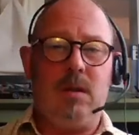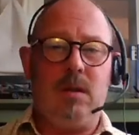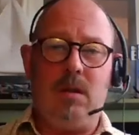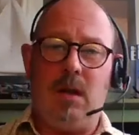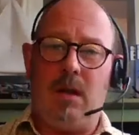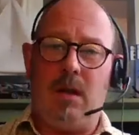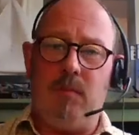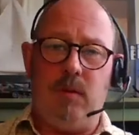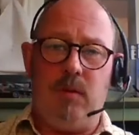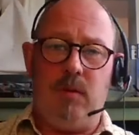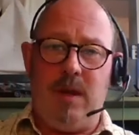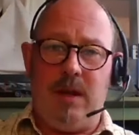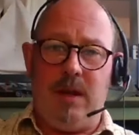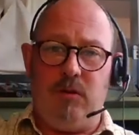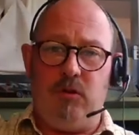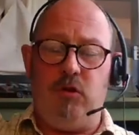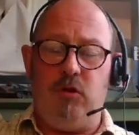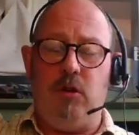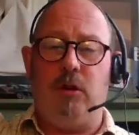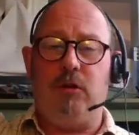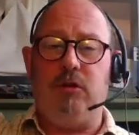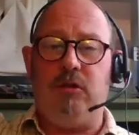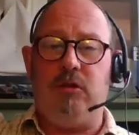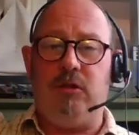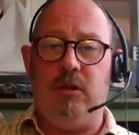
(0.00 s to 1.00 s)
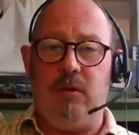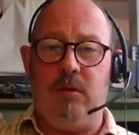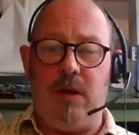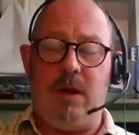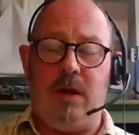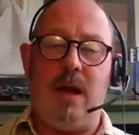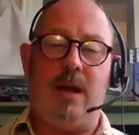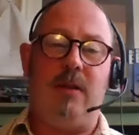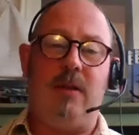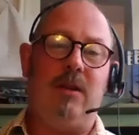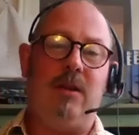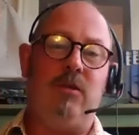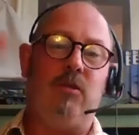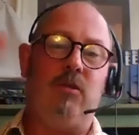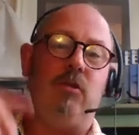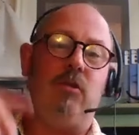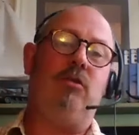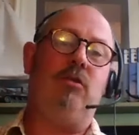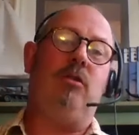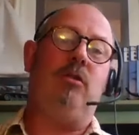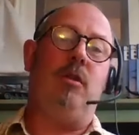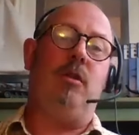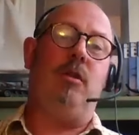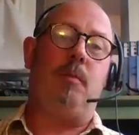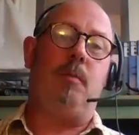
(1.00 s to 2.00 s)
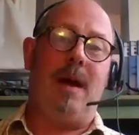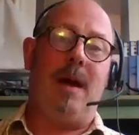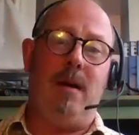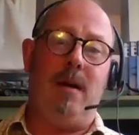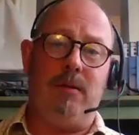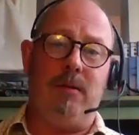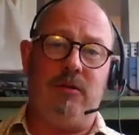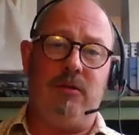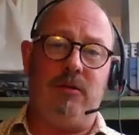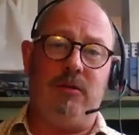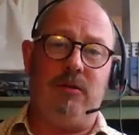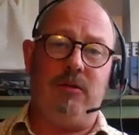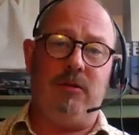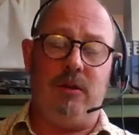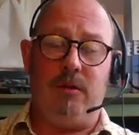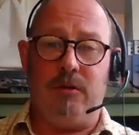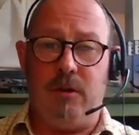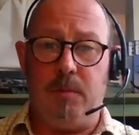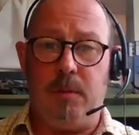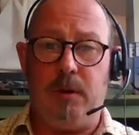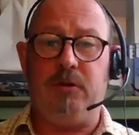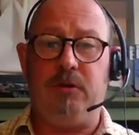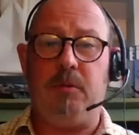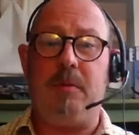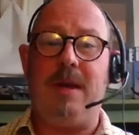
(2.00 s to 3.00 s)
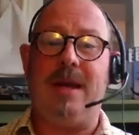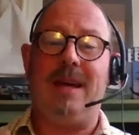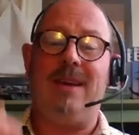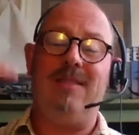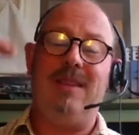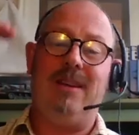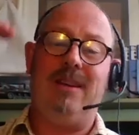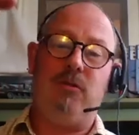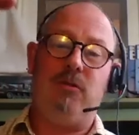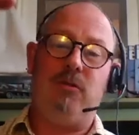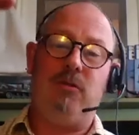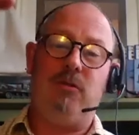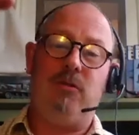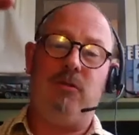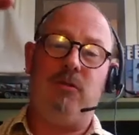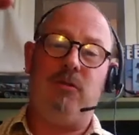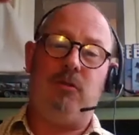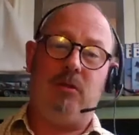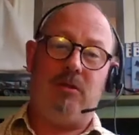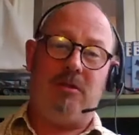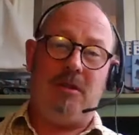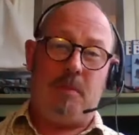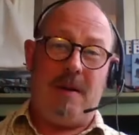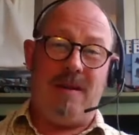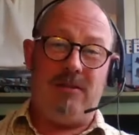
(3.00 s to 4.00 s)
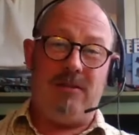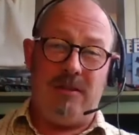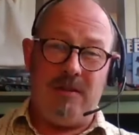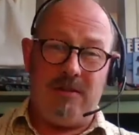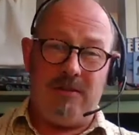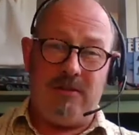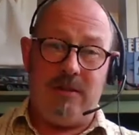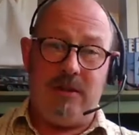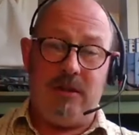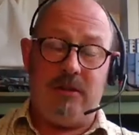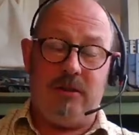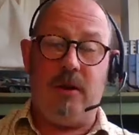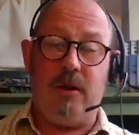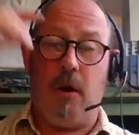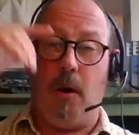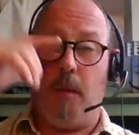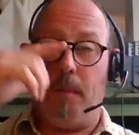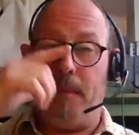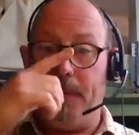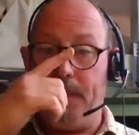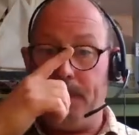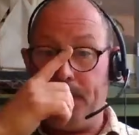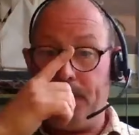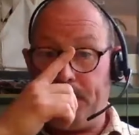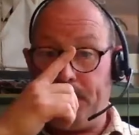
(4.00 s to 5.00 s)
Like the introduction, you have the introduction of the power turret at the bottom, you have the introduction of the power turret at the top.